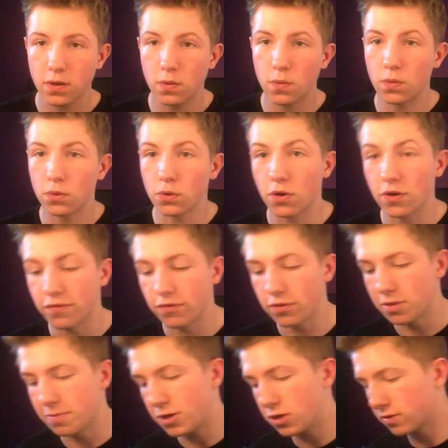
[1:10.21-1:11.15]
we'll go through
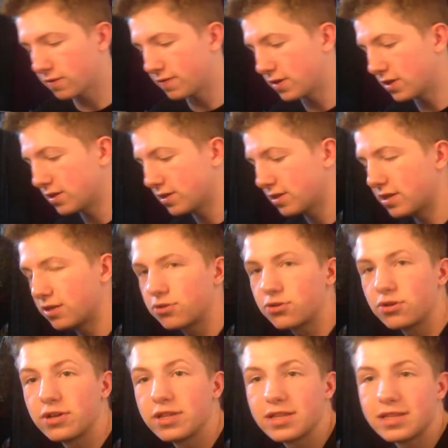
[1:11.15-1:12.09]
the box first and I'll
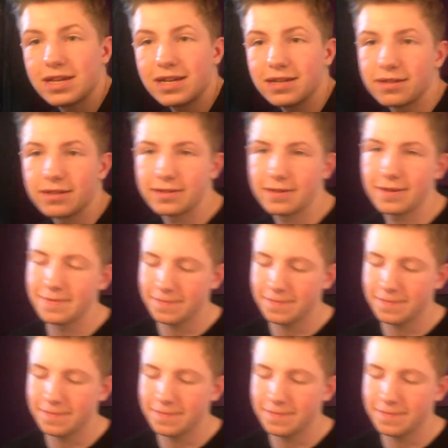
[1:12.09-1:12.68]
show you the tank.